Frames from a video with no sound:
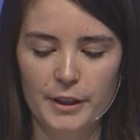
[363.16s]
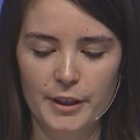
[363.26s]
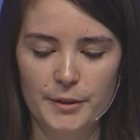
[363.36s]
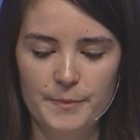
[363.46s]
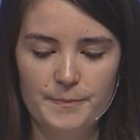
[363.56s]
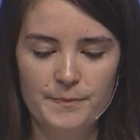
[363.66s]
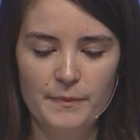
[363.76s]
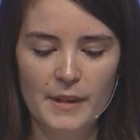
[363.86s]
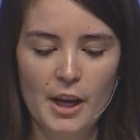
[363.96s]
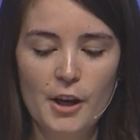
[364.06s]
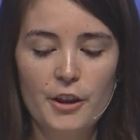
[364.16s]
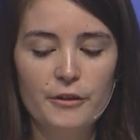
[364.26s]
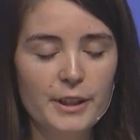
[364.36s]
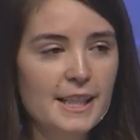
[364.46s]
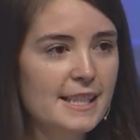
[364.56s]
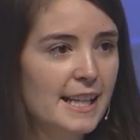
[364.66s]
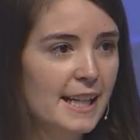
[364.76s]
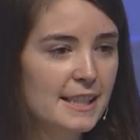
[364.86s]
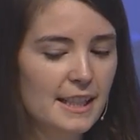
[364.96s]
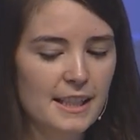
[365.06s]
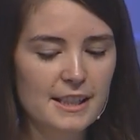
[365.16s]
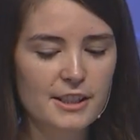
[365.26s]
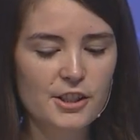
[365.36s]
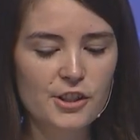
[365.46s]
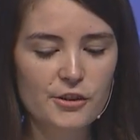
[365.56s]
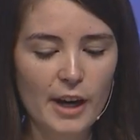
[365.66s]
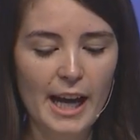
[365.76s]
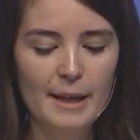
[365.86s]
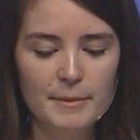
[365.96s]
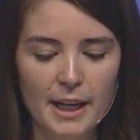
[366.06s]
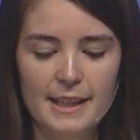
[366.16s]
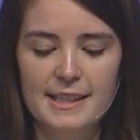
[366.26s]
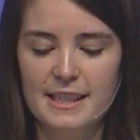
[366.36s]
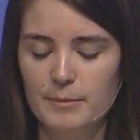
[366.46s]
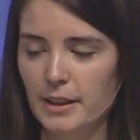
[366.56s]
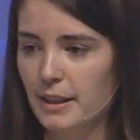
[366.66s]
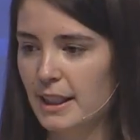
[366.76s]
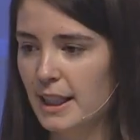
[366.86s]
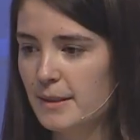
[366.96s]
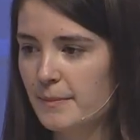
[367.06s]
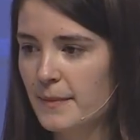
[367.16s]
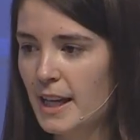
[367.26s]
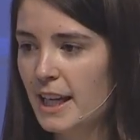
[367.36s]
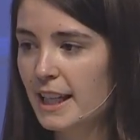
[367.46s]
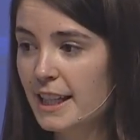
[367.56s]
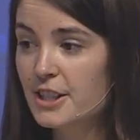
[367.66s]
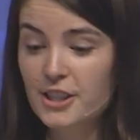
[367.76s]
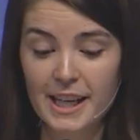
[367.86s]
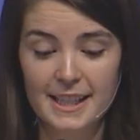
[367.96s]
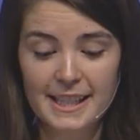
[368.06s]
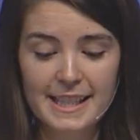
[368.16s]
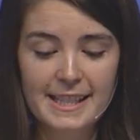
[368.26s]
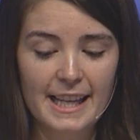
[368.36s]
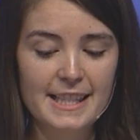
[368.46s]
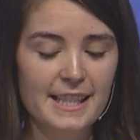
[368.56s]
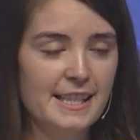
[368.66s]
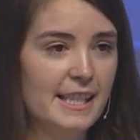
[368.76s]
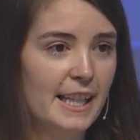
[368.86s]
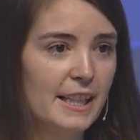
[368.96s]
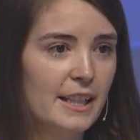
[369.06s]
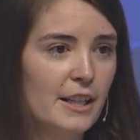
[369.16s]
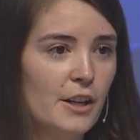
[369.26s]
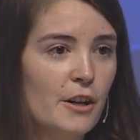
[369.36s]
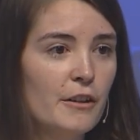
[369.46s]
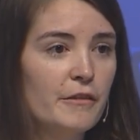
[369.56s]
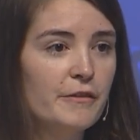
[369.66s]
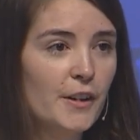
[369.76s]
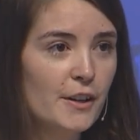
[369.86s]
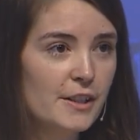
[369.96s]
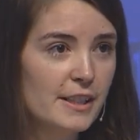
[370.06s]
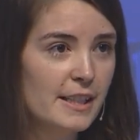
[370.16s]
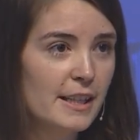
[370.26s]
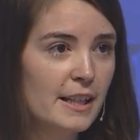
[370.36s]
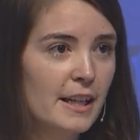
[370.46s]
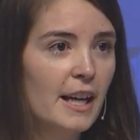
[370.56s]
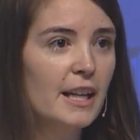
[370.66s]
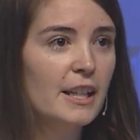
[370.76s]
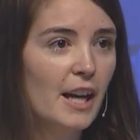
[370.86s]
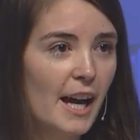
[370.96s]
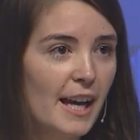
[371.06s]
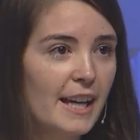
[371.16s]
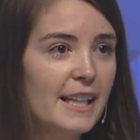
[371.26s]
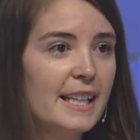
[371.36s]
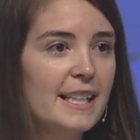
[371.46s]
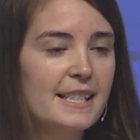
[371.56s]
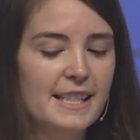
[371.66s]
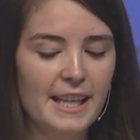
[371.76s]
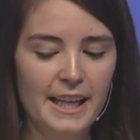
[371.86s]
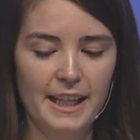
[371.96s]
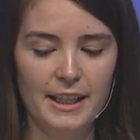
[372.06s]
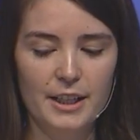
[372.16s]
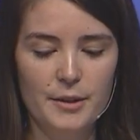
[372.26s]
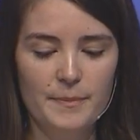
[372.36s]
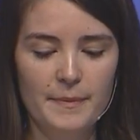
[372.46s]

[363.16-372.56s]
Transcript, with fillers: you. Three stanzas describe God's stability. Each stanza sets the scene. First, God is king.